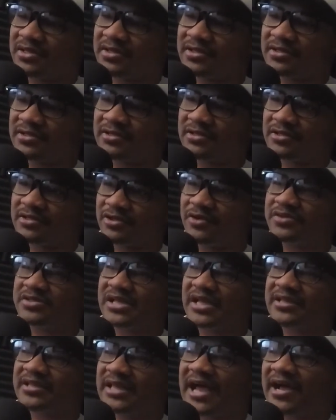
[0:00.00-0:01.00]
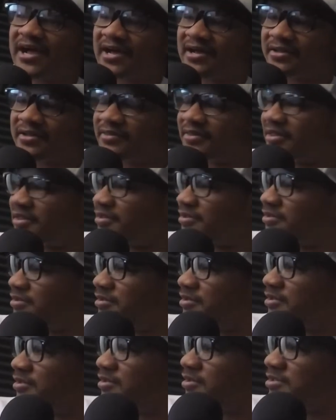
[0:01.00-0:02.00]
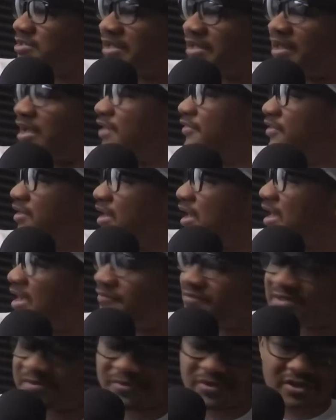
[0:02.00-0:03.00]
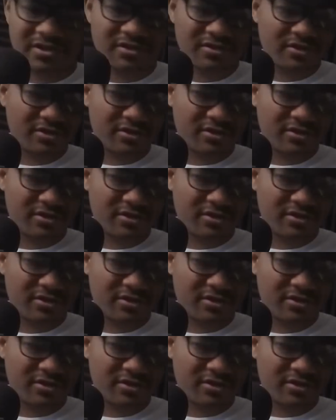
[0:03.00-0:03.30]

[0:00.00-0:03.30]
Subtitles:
You know, it's like that kind of thing. Because I think I have some of those